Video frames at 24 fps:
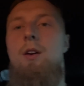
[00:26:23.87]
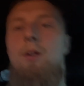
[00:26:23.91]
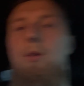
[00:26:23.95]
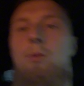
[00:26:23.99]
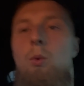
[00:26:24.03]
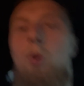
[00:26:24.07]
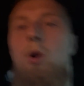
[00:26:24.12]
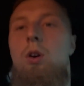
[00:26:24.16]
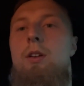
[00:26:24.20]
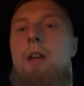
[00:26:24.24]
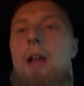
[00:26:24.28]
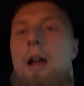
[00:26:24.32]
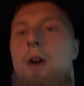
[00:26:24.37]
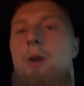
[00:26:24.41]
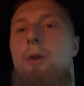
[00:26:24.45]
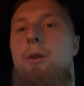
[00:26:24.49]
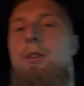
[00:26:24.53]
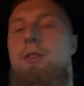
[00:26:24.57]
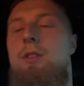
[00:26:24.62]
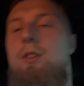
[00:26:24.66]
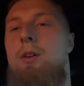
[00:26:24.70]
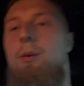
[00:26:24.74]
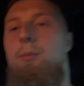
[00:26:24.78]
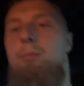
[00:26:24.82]
Workout
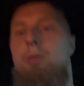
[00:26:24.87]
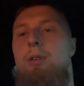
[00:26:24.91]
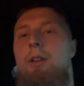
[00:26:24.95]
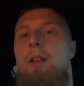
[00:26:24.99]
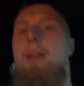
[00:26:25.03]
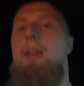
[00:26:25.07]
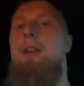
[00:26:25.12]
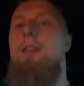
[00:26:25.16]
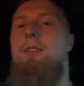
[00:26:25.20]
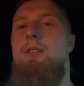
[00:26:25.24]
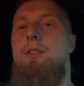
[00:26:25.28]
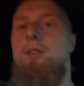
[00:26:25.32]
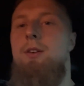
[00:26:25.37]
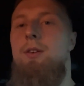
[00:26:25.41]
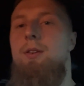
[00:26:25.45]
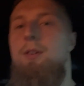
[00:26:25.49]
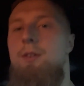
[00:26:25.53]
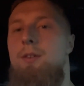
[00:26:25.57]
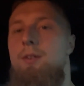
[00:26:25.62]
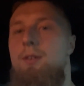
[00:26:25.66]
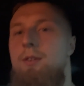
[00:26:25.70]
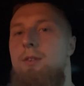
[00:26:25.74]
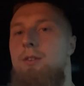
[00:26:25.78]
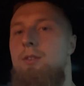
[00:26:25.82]
is complete.
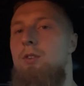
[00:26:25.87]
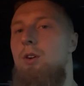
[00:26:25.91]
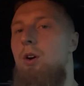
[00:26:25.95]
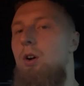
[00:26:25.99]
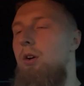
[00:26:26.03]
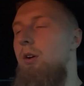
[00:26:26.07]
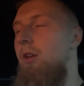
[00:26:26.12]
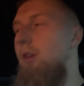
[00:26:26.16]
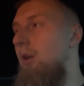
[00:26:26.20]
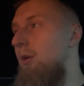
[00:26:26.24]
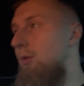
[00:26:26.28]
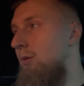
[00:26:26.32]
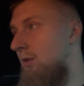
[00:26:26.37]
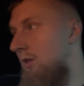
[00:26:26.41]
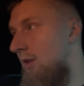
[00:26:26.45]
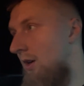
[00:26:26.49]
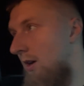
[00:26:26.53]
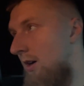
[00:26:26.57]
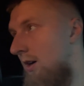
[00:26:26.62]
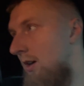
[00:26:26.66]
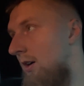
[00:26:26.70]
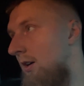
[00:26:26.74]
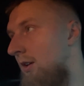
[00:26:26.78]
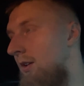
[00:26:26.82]
Cardio is
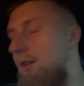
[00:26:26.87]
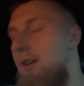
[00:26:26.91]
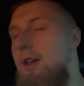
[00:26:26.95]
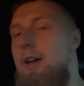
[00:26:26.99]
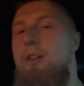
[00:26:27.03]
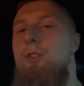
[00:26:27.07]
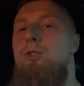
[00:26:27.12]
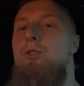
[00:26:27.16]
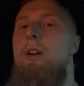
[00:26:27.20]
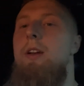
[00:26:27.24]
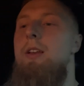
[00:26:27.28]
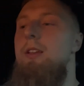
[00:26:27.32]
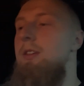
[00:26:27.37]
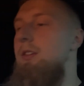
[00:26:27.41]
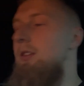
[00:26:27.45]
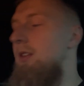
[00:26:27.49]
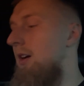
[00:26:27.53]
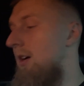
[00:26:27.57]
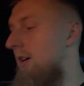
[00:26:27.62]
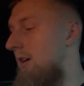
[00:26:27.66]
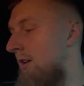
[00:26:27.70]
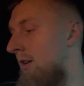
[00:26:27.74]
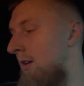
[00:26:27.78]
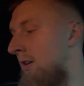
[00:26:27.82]
done. Neck training is
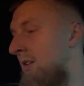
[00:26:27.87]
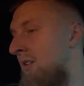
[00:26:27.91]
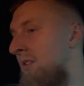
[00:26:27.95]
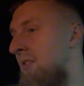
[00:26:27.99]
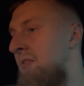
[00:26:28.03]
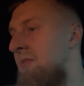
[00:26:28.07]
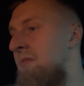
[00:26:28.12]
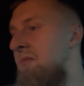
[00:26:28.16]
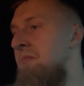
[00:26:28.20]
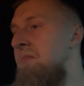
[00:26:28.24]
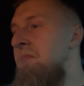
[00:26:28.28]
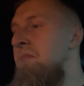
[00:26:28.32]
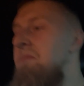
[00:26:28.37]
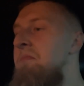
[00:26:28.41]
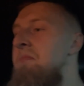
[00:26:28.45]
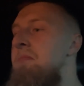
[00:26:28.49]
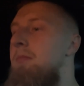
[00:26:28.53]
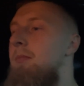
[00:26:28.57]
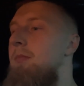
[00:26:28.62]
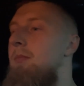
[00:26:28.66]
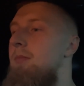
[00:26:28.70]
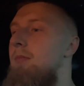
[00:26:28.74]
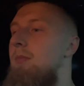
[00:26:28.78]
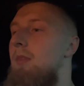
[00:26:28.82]
done.
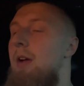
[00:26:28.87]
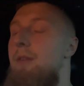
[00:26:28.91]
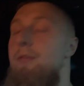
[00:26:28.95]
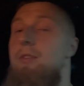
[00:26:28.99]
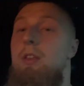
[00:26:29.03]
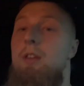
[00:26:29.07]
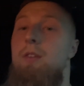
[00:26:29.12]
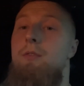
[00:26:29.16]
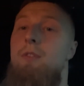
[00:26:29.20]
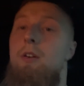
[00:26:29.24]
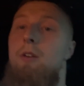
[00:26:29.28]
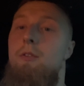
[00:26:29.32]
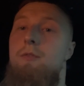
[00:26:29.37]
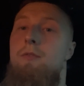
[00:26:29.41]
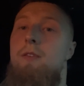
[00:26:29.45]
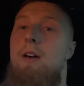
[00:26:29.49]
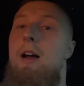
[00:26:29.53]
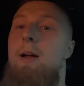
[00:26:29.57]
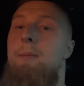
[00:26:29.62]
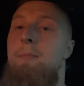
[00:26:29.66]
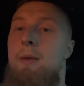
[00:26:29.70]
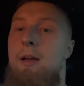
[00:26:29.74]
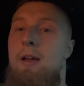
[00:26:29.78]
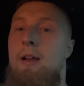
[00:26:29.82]
Everything felt
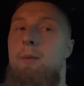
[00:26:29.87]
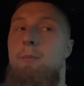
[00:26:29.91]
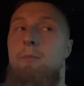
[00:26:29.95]
fine, man.